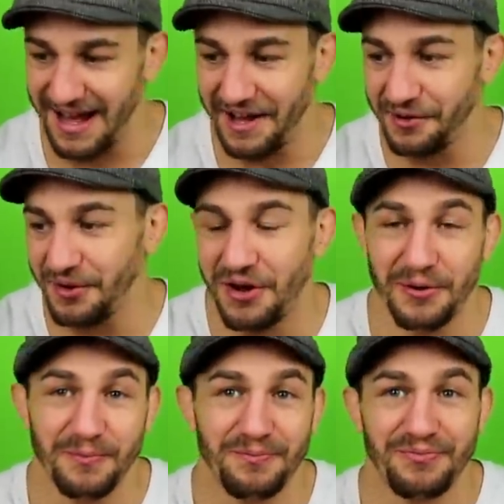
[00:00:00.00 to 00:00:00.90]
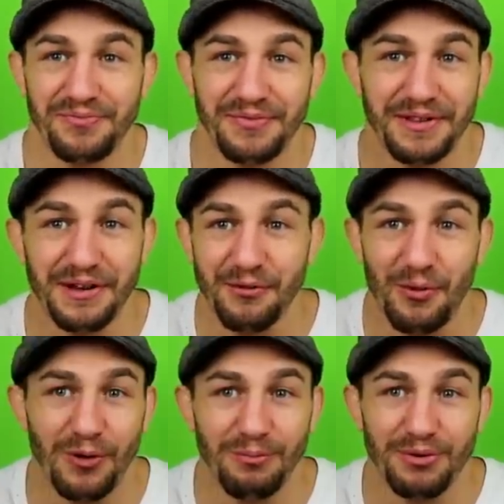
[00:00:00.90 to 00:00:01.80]
I don't know. They're
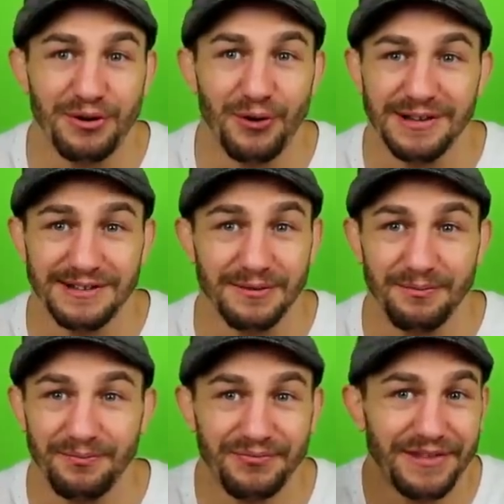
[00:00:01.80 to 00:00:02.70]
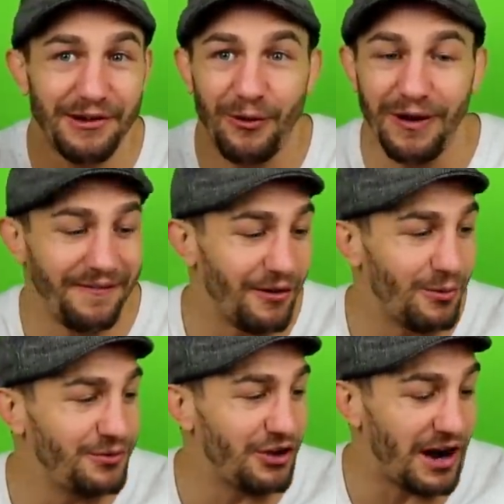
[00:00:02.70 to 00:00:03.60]
all pretty awesome. They all have their
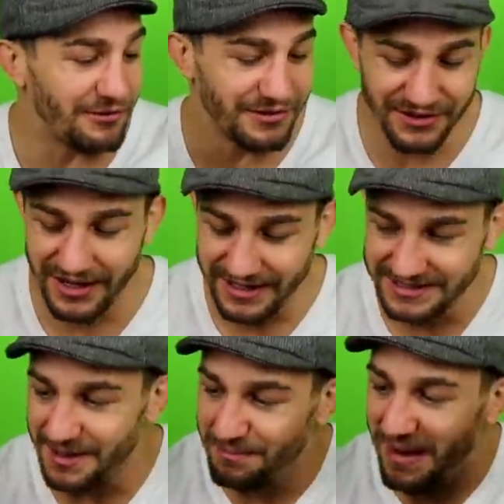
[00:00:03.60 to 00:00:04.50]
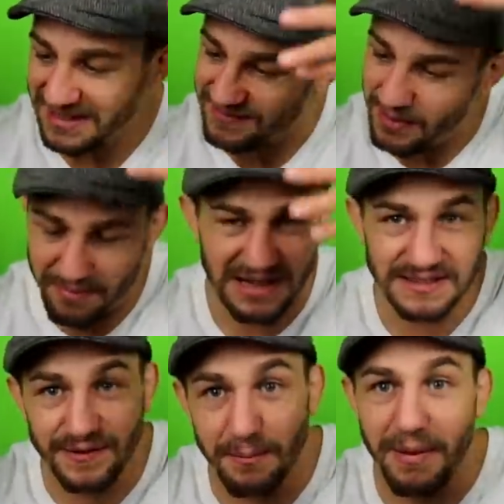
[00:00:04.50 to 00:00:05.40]
own genres. It's the best of the
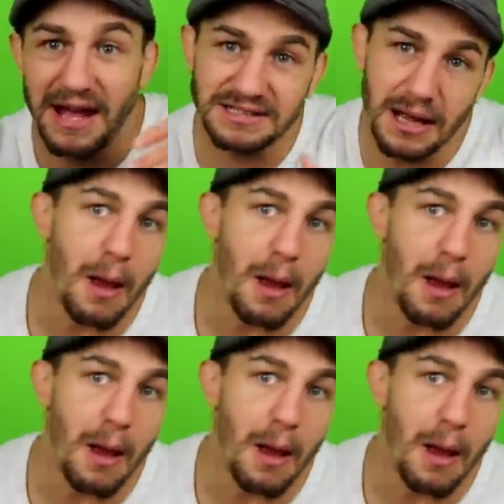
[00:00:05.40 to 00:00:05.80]
best of the best.